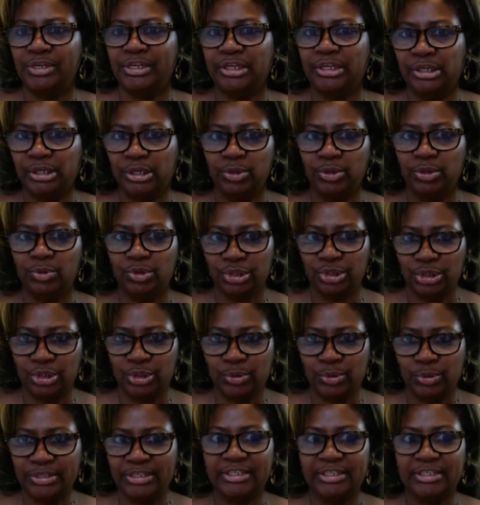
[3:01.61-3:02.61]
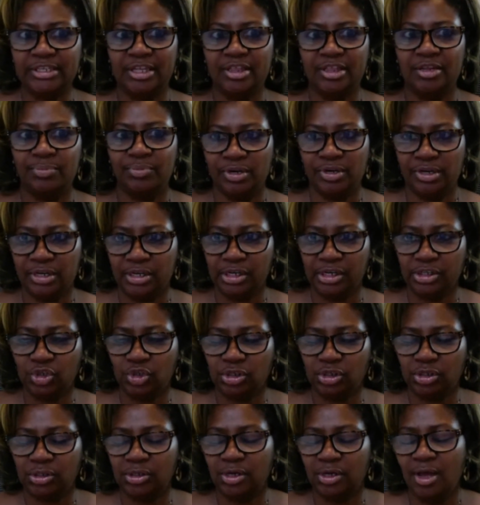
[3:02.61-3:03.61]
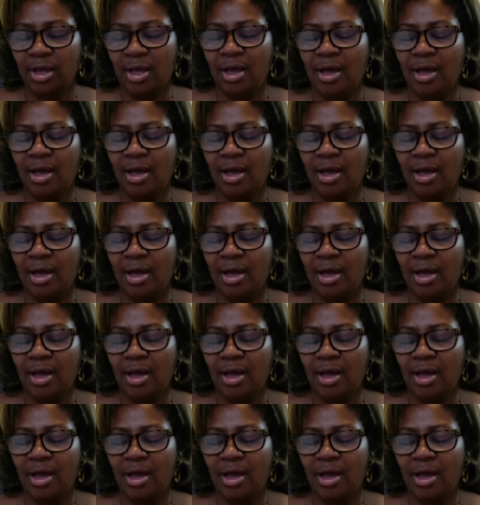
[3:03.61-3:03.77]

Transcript: include students in the production